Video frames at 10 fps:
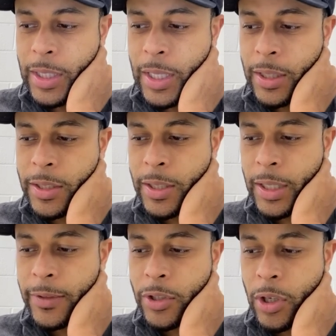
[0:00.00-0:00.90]
the son
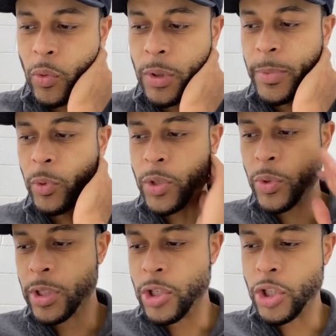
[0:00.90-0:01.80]
of a certain woman which
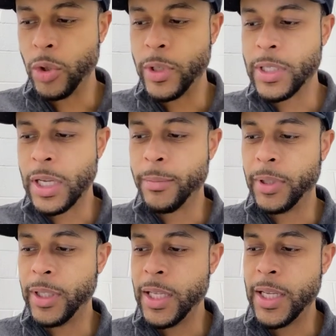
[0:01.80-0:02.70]
was a Jewess and
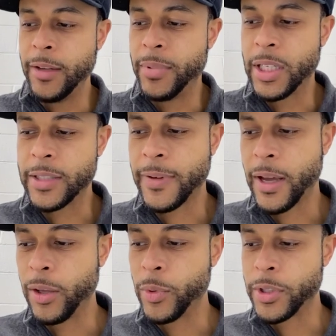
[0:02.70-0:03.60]
believed, but his
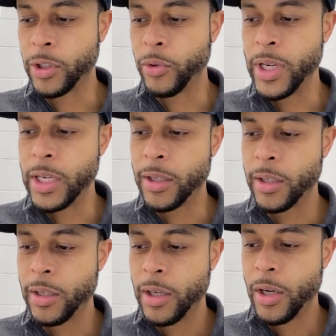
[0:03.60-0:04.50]
father was a Greek,
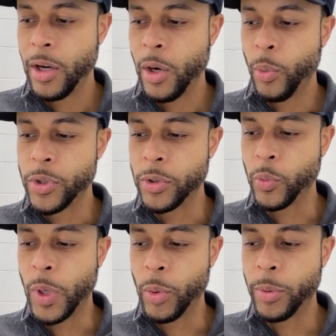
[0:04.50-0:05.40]
which was
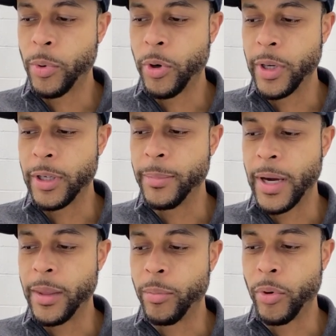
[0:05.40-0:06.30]
well reported of
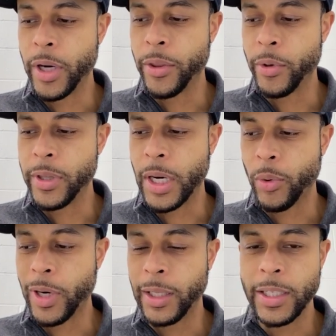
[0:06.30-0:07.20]
by the brethren that
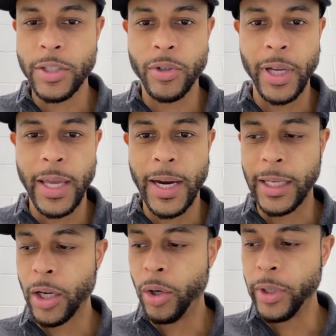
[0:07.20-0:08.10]
were at Lystra and
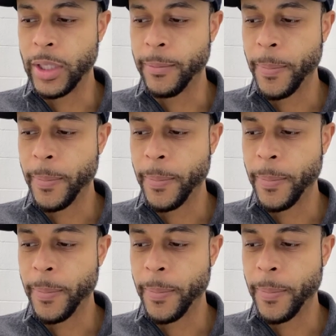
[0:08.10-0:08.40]
Iconium.